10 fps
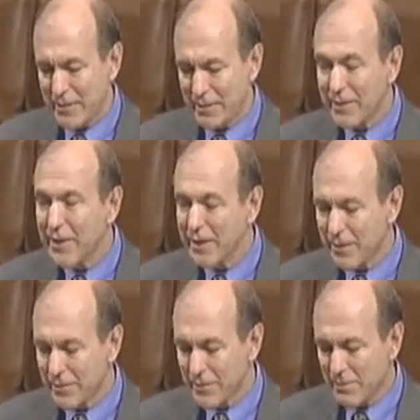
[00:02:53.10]
The
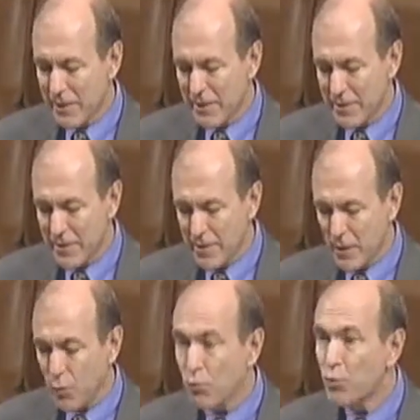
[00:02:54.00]
king suspended
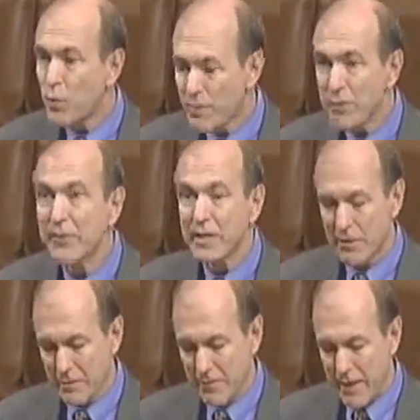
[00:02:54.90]

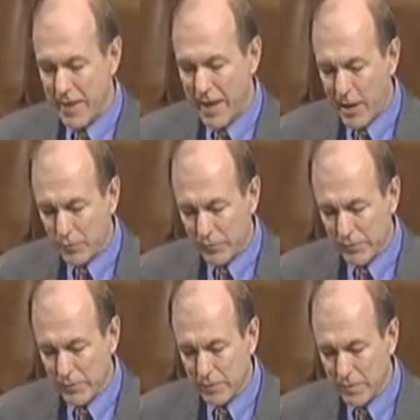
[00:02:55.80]
representative
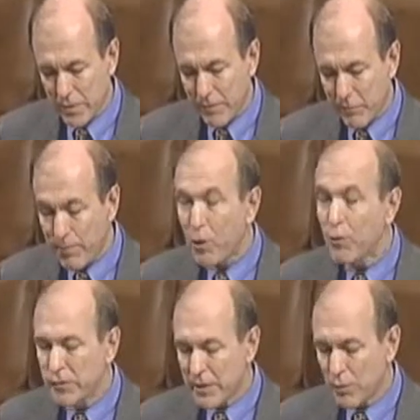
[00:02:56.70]
houses for
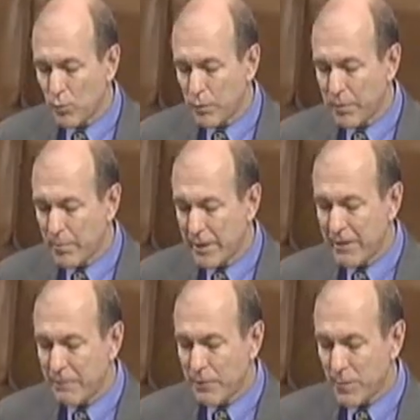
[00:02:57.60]
opposing with
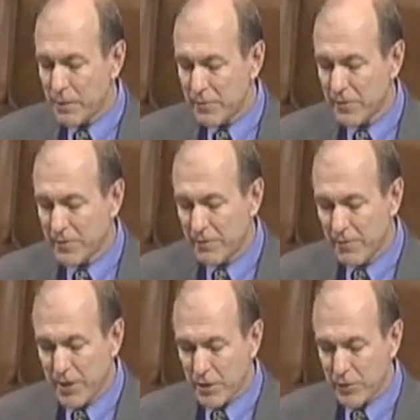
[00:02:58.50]
many firmnesses
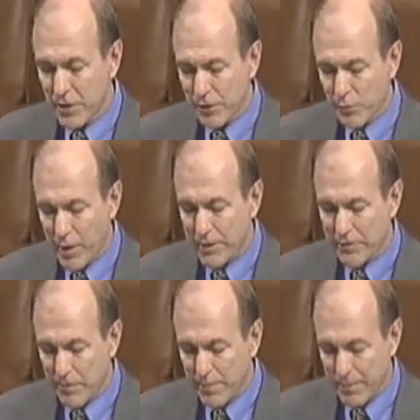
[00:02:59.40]
invasion on the rights
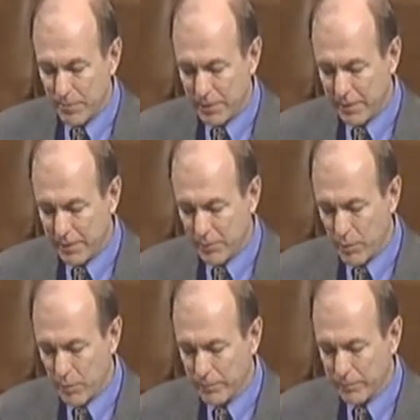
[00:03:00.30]
of the people, it wrote.